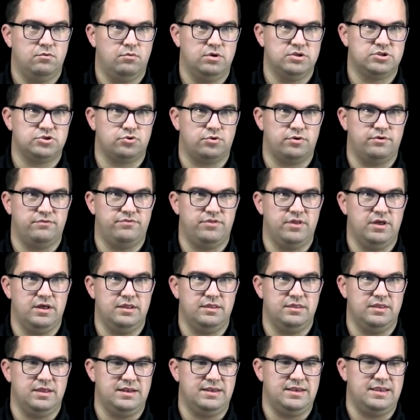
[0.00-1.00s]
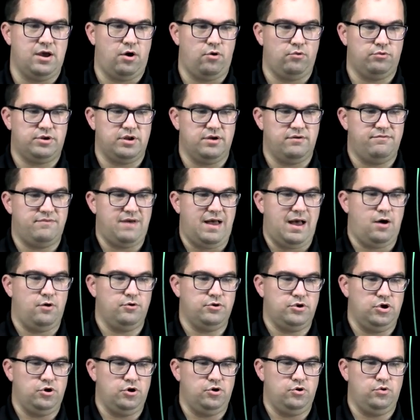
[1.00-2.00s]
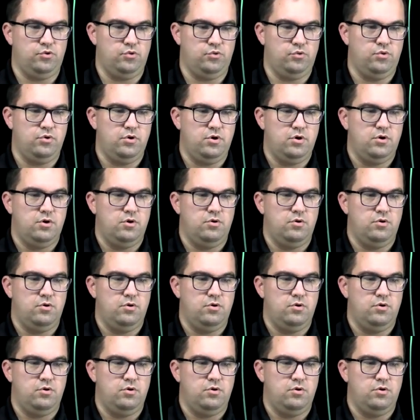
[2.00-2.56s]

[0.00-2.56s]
what's sort of the delta value